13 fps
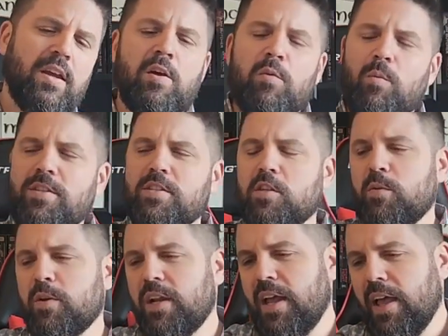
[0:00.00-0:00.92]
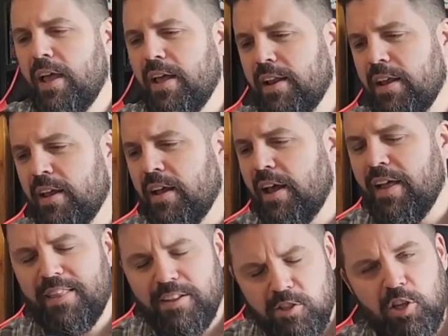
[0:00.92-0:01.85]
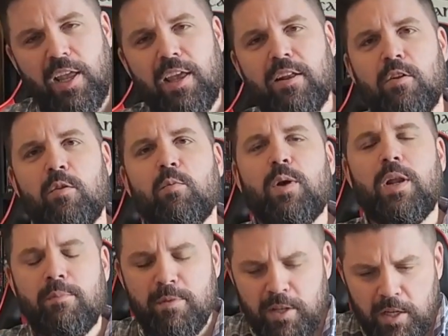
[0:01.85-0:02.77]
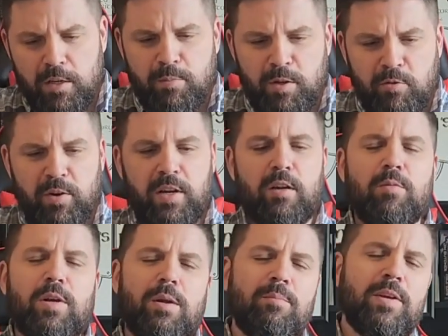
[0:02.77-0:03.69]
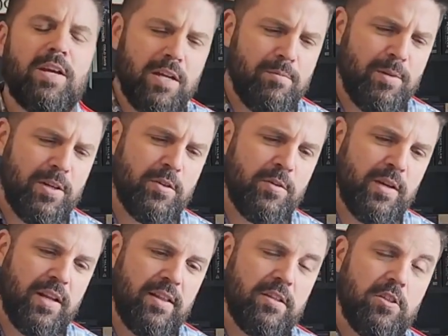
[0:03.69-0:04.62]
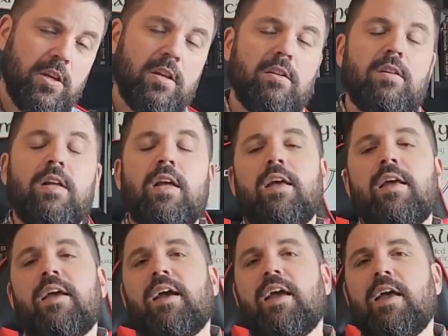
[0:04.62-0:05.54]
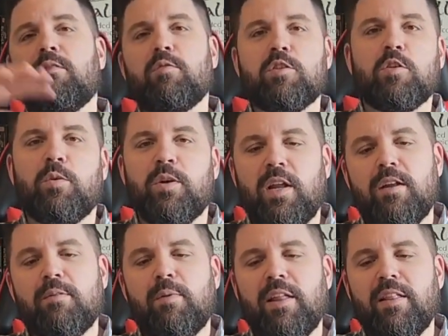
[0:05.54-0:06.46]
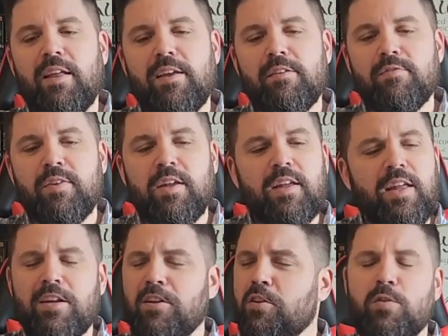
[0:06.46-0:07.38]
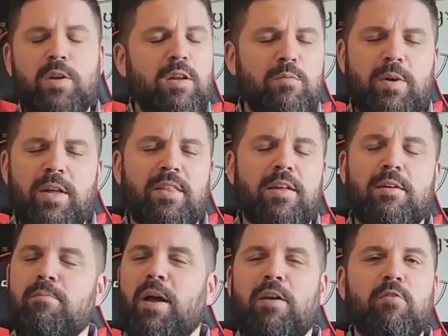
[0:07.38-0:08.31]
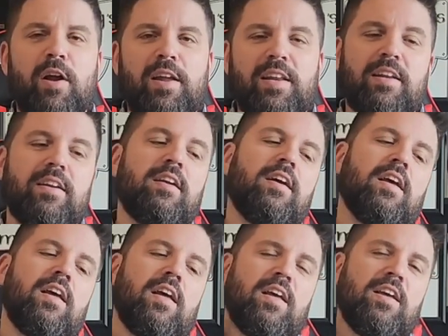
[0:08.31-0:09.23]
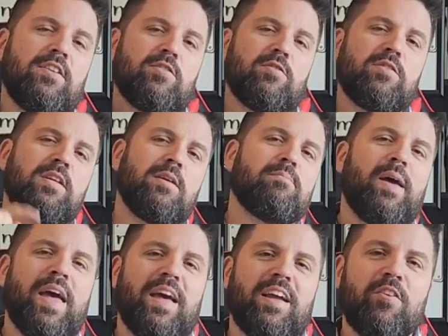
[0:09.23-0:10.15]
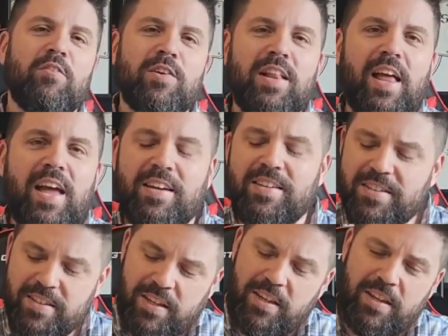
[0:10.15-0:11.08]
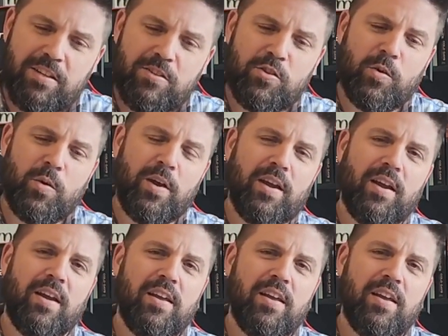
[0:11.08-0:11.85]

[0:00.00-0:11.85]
what's going on the channel, what I'm going to be reading, what I'm going to be doing on the channel, and what's going on in my life, including with my writing. So sit back, relax, enjoy